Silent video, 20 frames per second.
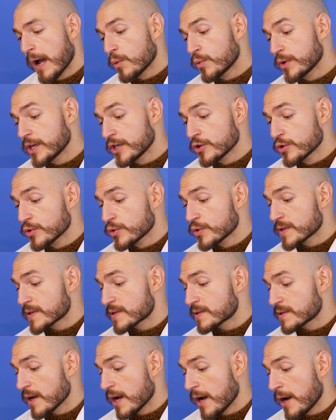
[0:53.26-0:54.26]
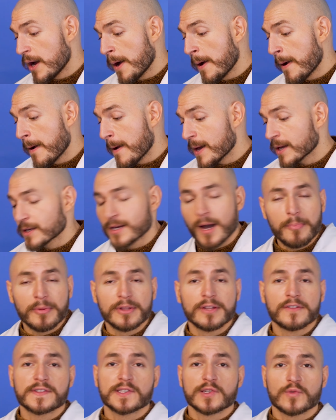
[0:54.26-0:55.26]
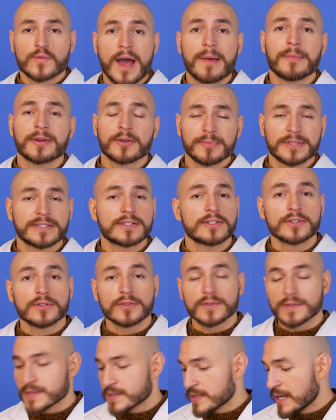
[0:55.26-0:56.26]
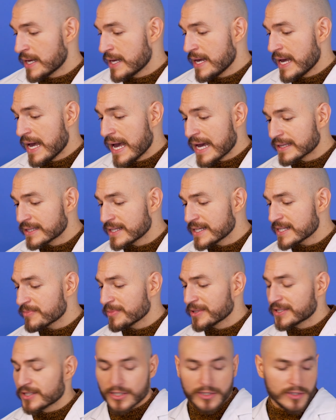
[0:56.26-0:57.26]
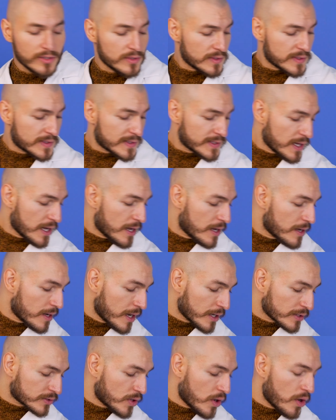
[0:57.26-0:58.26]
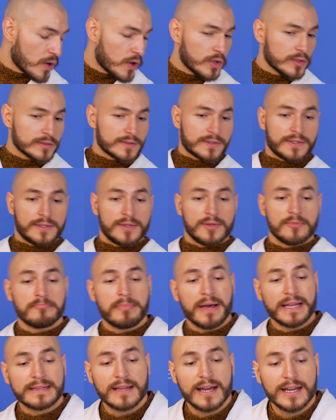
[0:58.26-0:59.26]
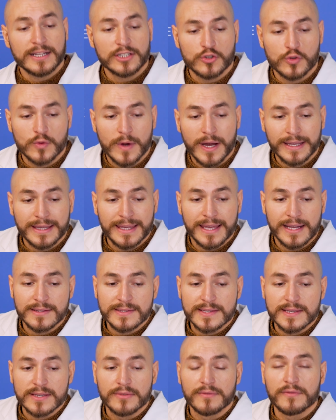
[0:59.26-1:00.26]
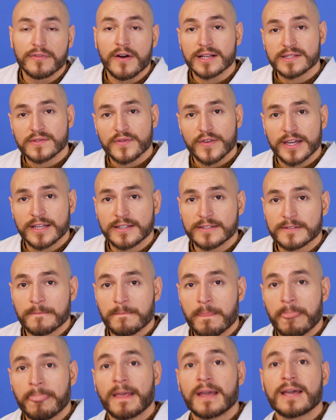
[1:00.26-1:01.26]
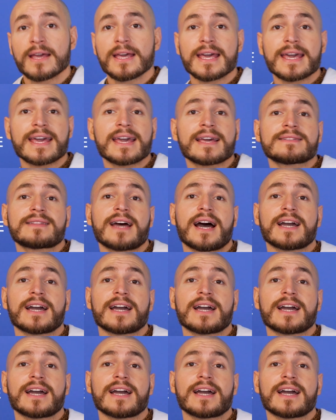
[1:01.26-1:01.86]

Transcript: we used a couple of ceramic materials. And these materials are called beta-tricalcium phosphate and